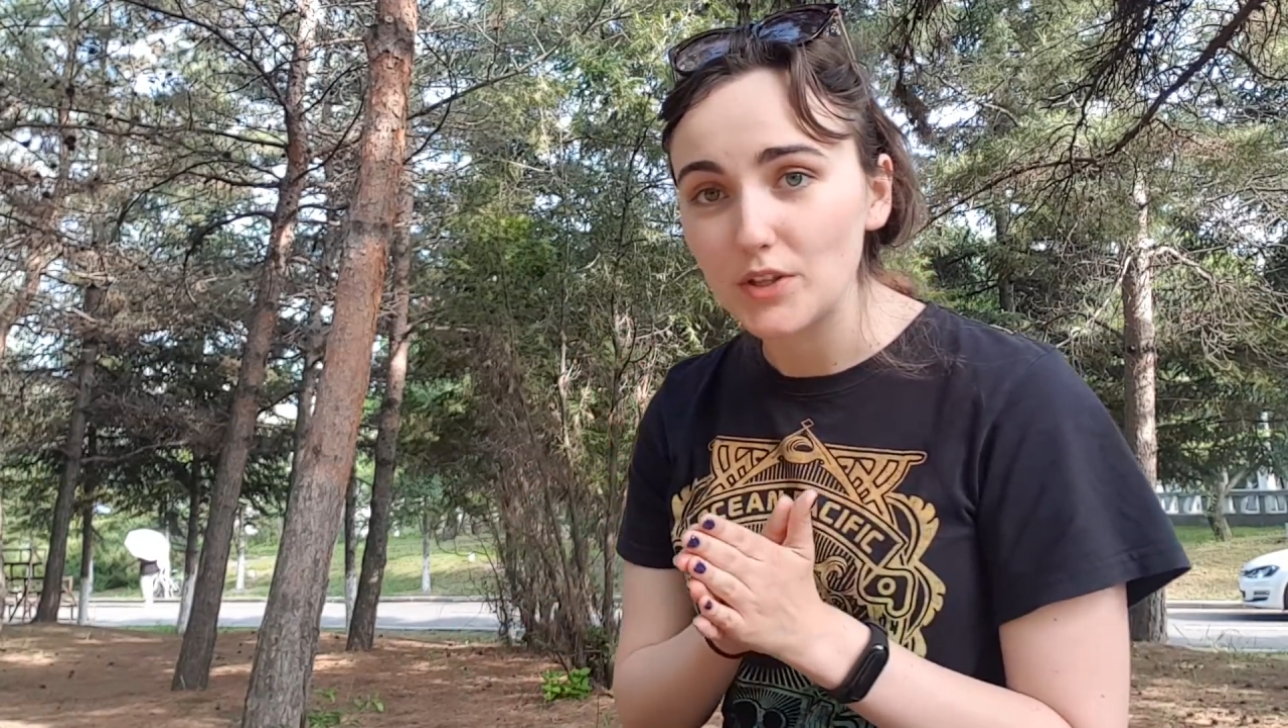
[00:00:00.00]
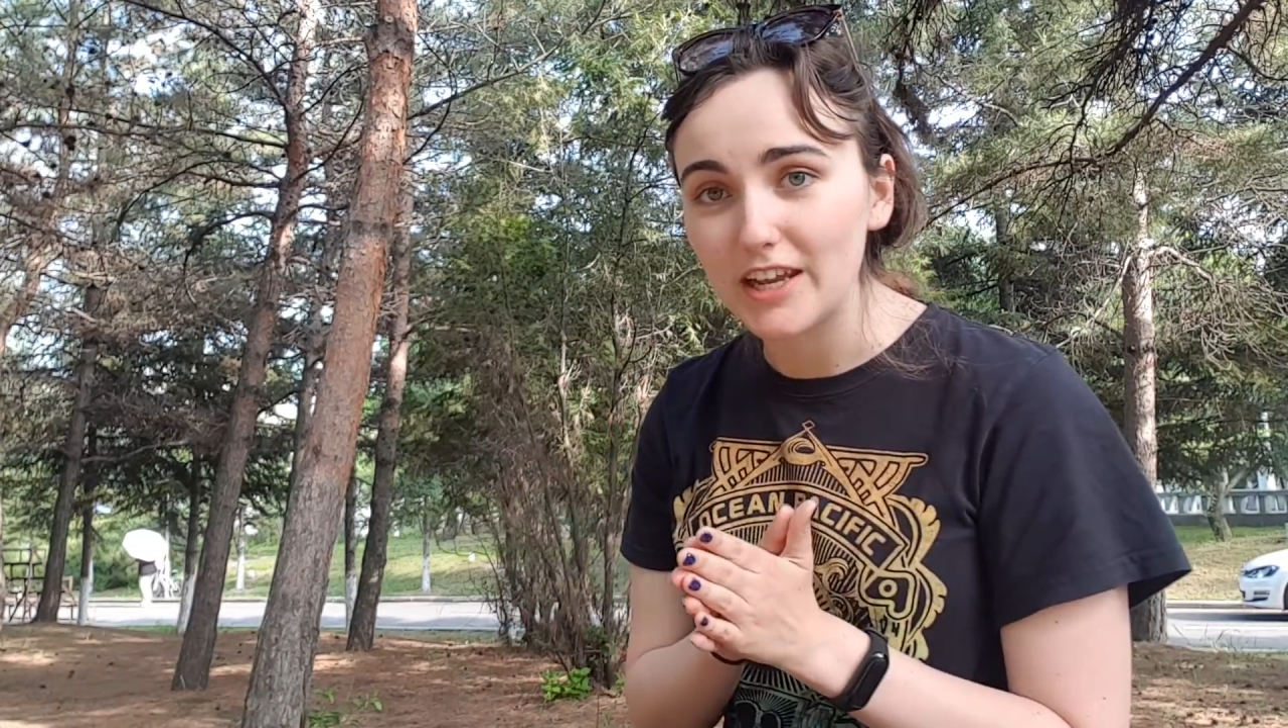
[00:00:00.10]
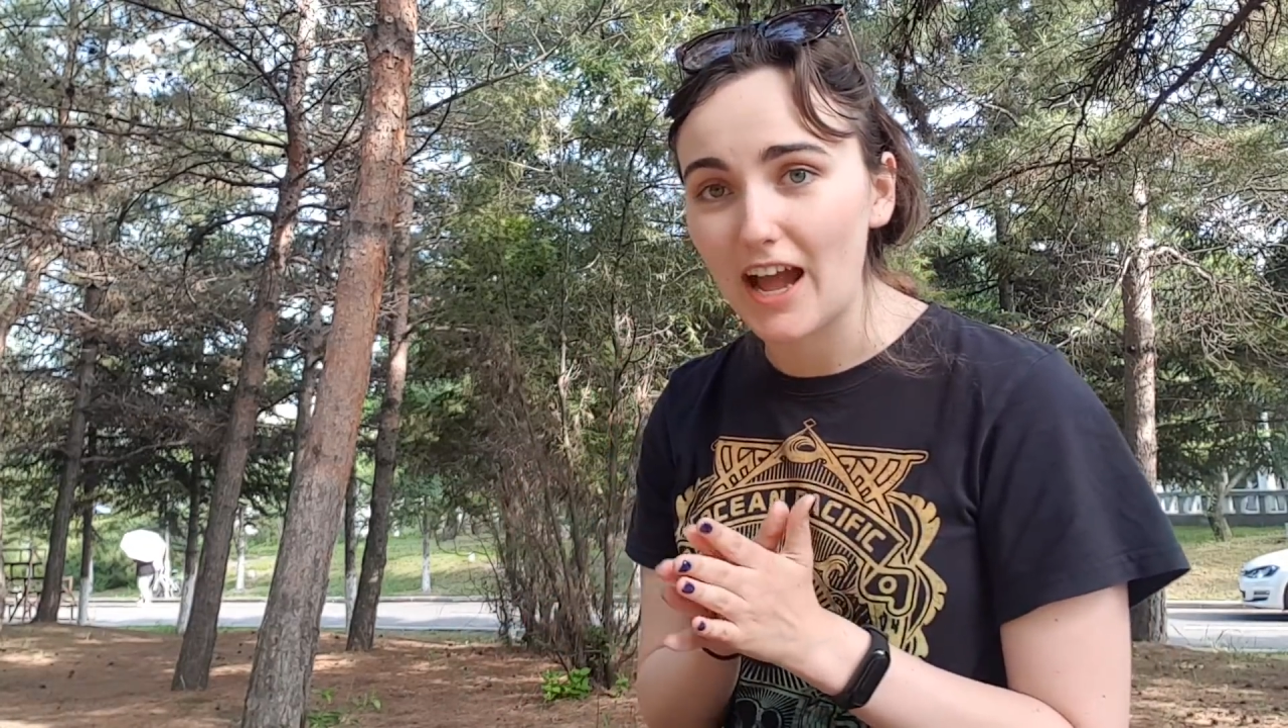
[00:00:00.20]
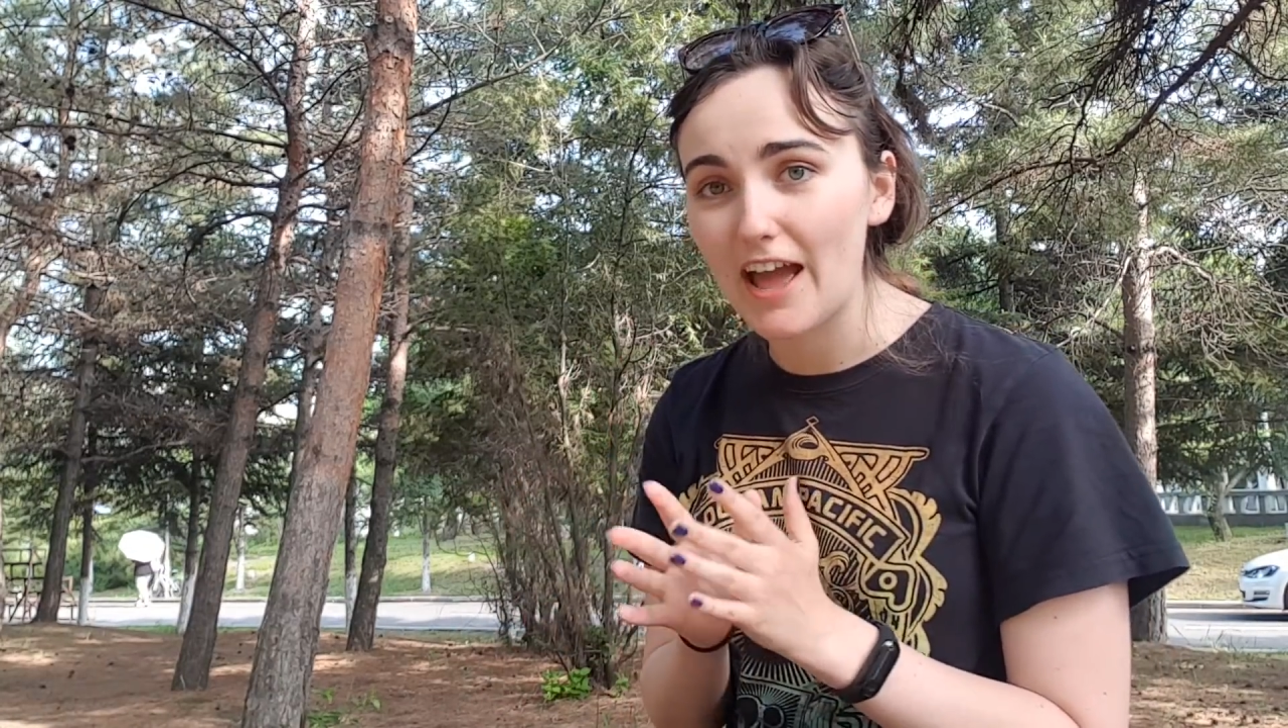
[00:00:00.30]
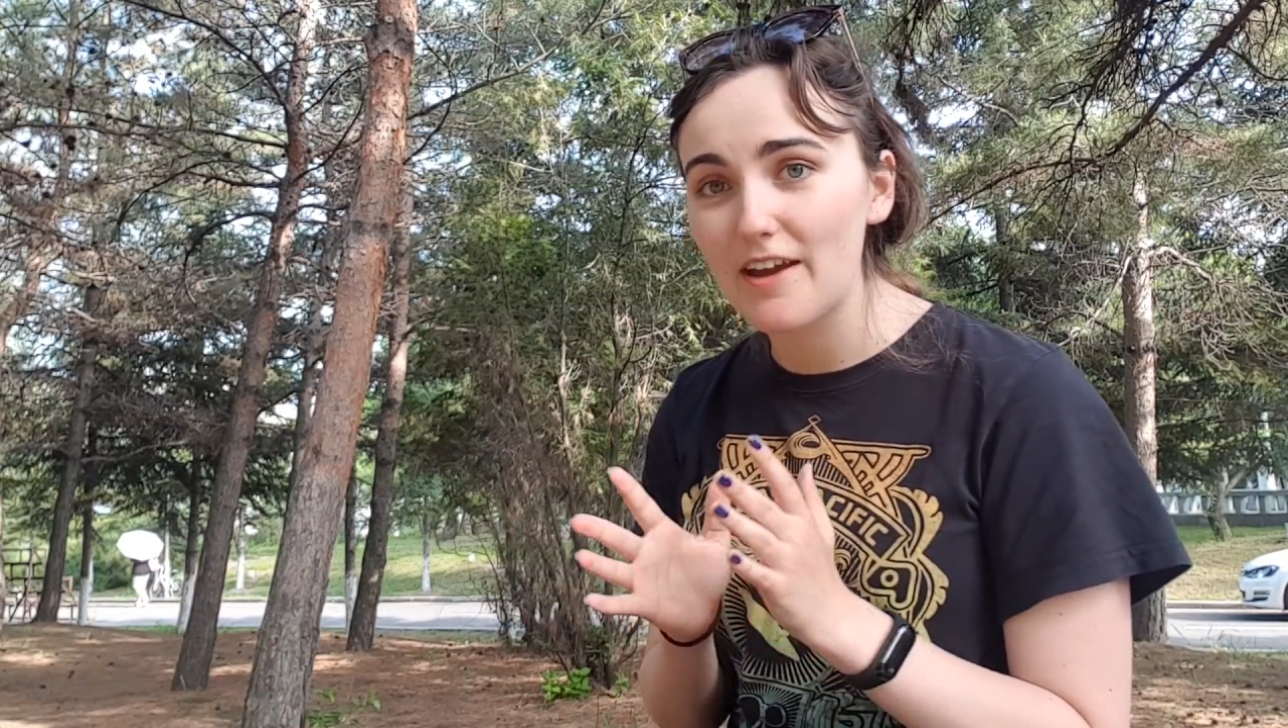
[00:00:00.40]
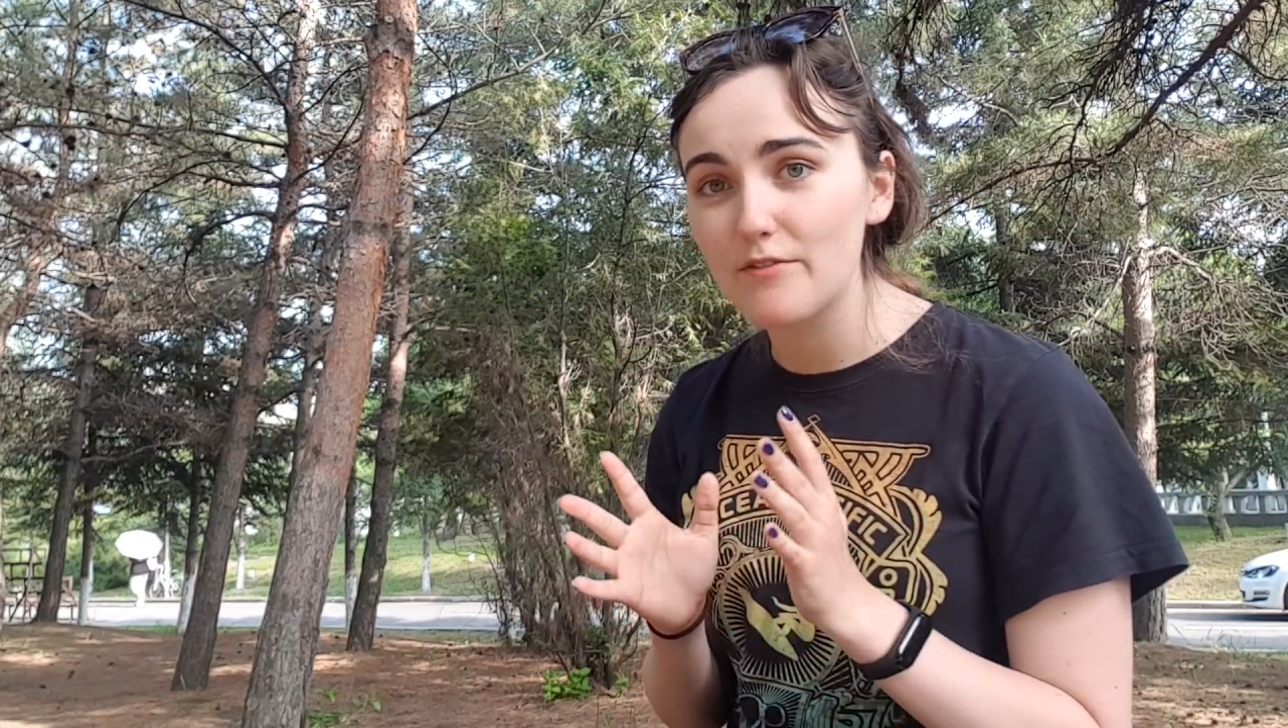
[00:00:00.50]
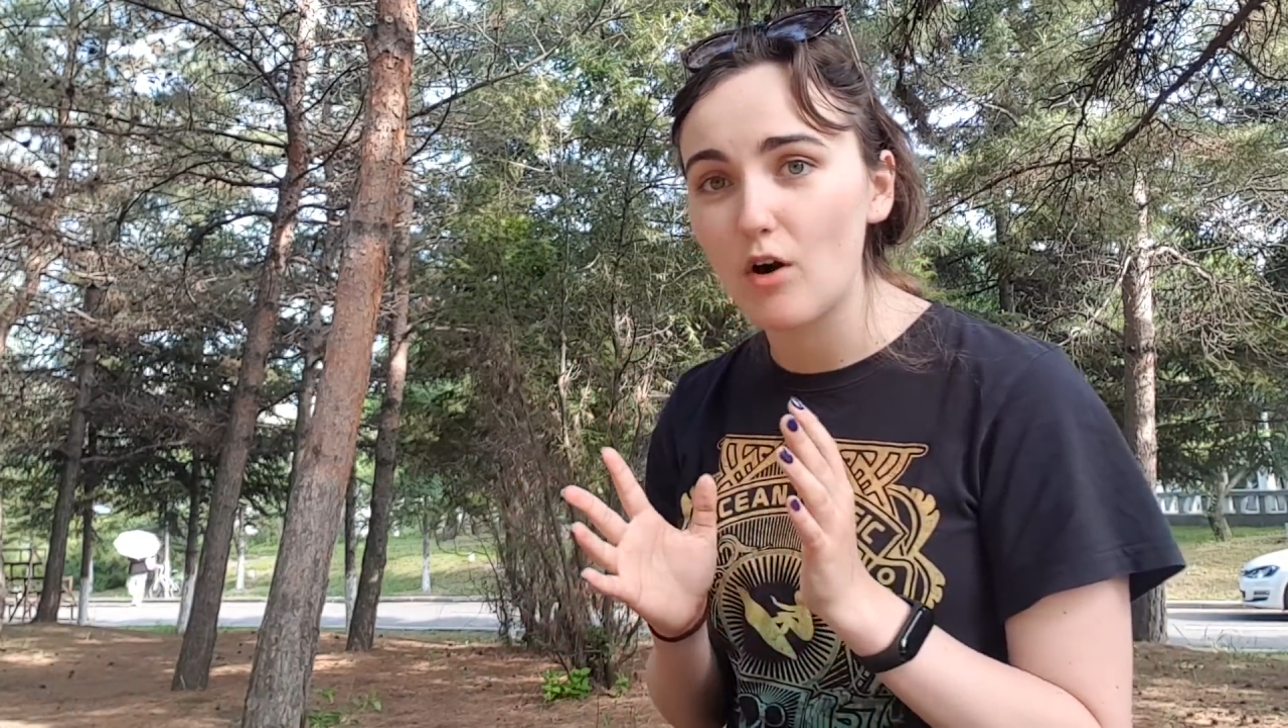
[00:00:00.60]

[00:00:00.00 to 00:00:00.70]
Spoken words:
Like I've